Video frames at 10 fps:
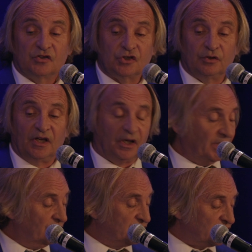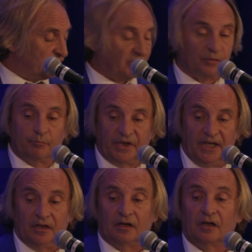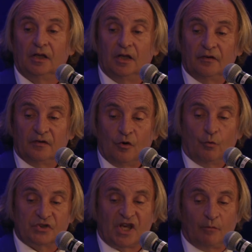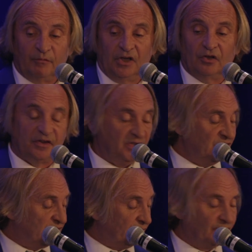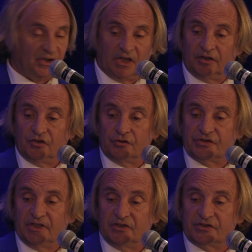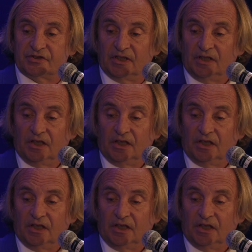So that allows us to compare what's happening under these different land uses.